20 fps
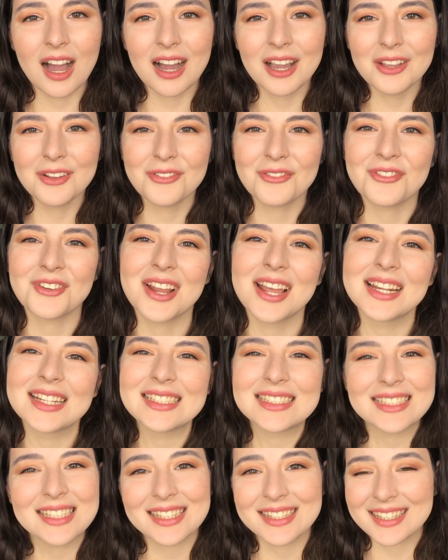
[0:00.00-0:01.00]
Hi
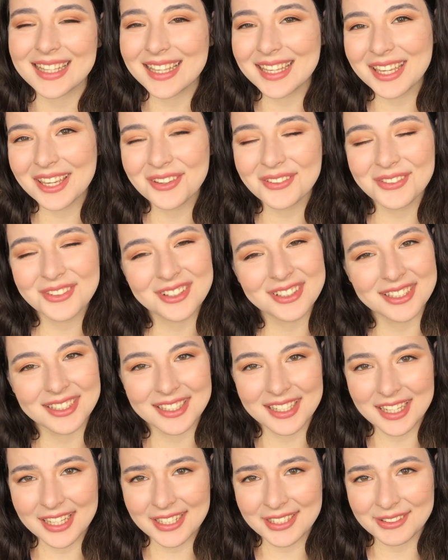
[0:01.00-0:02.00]
friends, and thank you for
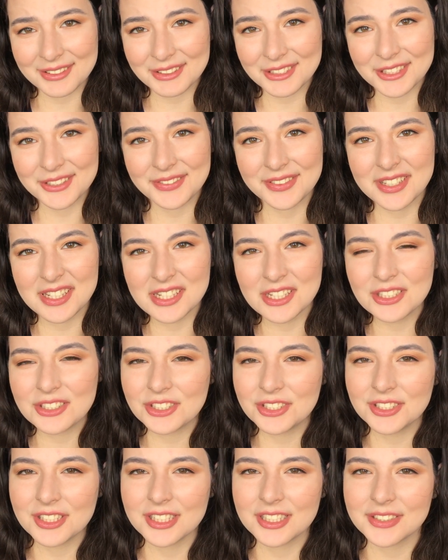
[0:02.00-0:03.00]
clicking on this video.
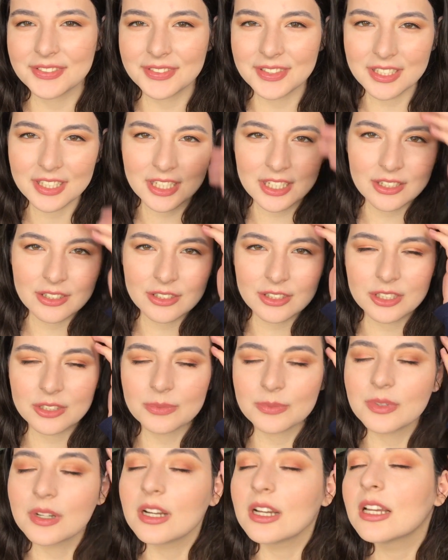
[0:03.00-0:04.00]
Today's video
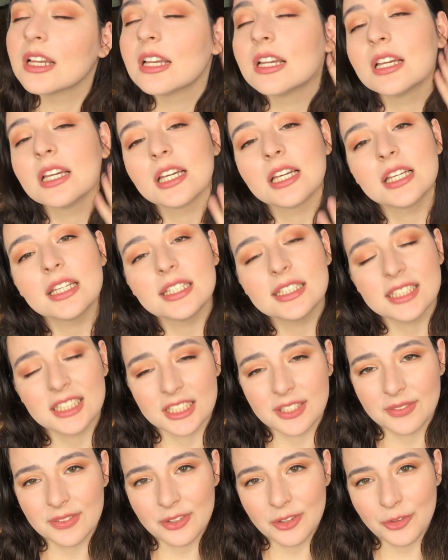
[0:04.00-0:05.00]
is my
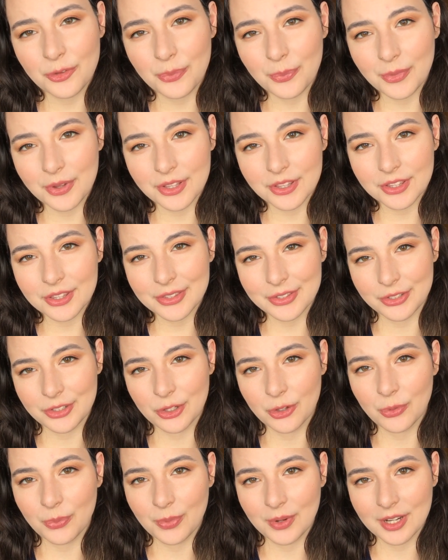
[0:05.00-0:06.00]
7th month
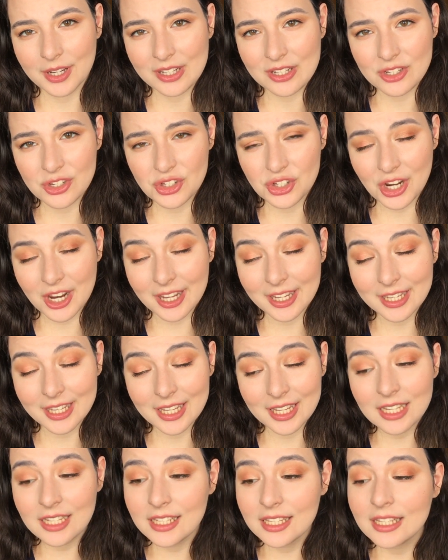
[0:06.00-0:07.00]
no buy
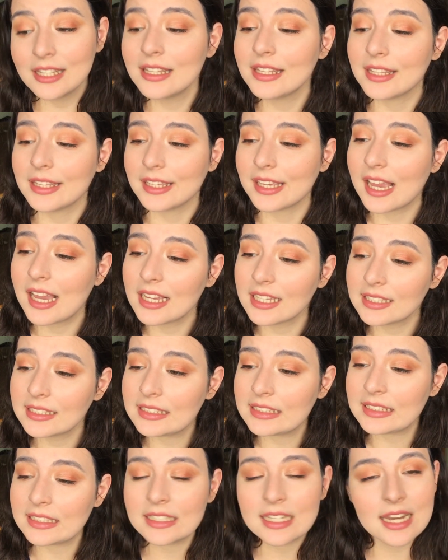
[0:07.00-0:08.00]
check-in.
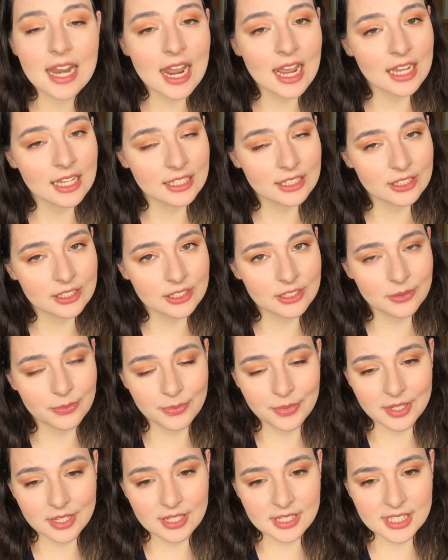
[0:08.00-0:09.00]
Yes, it has
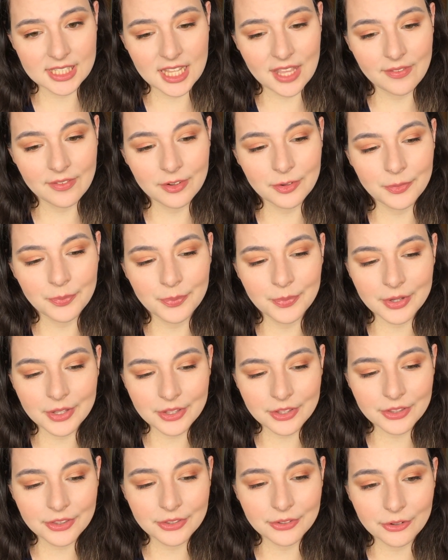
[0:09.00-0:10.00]
been 7
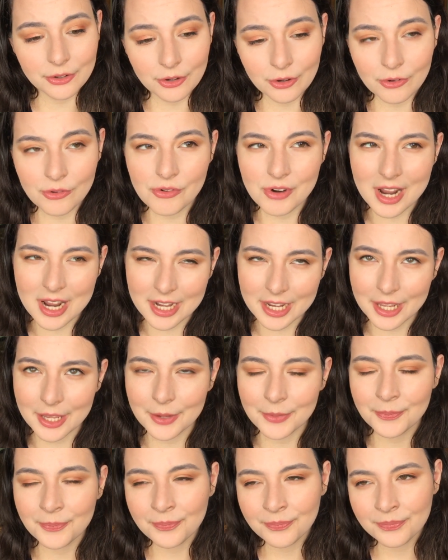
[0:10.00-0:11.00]
months
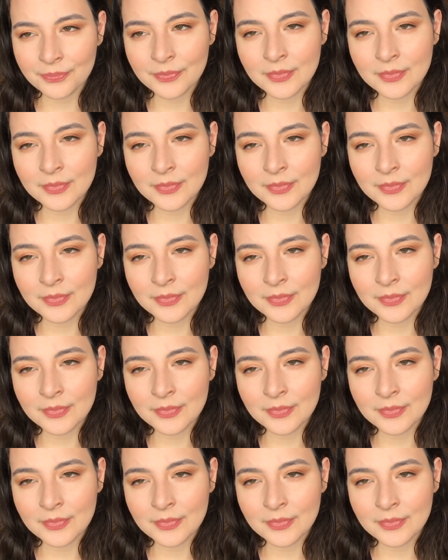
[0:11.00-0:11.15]
already,